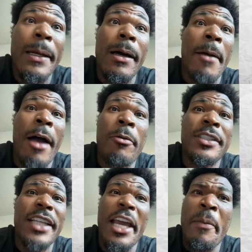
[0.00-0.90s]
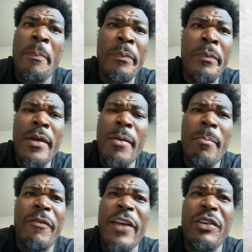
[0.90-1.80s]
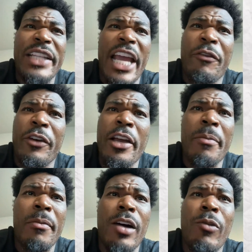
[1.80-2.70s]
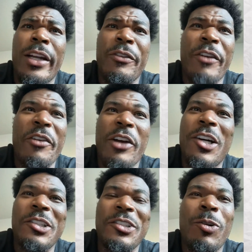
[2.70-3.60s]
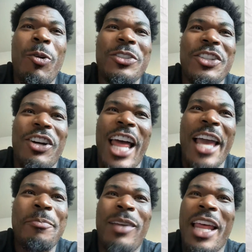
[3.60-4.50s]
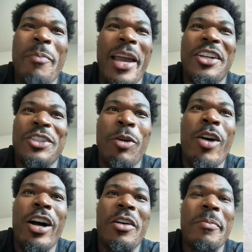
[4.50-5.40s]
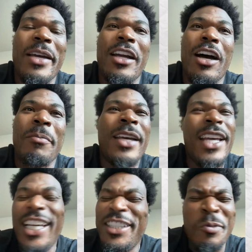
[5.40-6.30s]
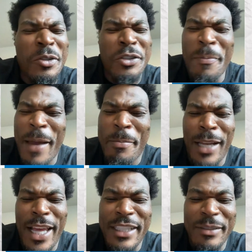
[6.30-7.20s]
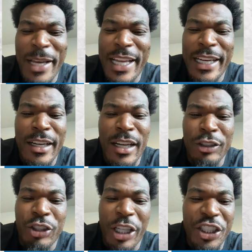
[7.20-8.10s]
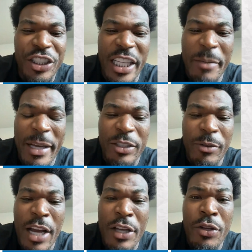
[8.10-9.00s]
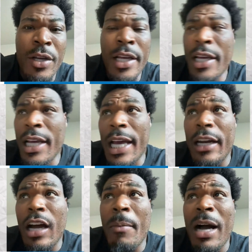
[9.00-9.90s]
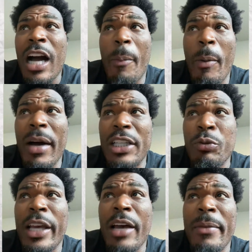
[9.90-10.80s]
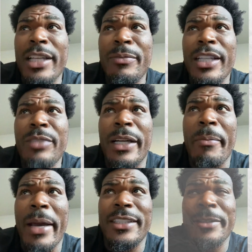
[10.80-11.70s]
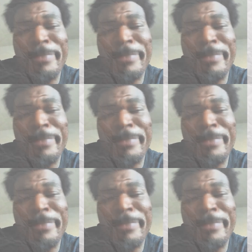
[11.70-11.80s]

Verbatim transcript: Um, I would say my favorite thing for him, uh, one of his favorite co- quotes are like, "Playmakers are welcome," and um, he just wants you to make plays, man, and uh, trust your teammates around you. And um, my couple months with him, it's, it's been amazing.